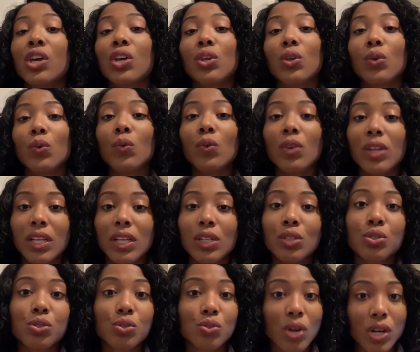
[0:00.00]
you need
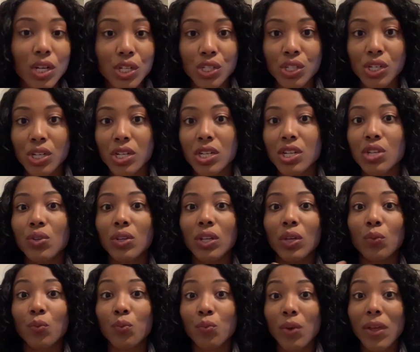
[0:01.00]
structure, you
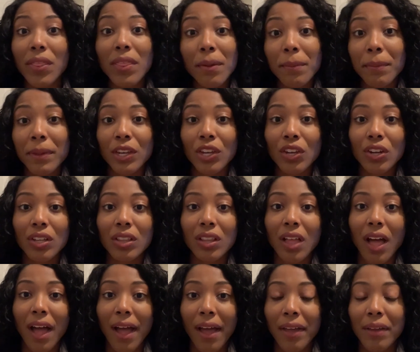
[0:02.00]
need rhythm in your
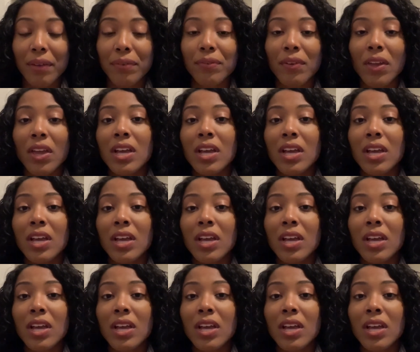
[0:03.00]
life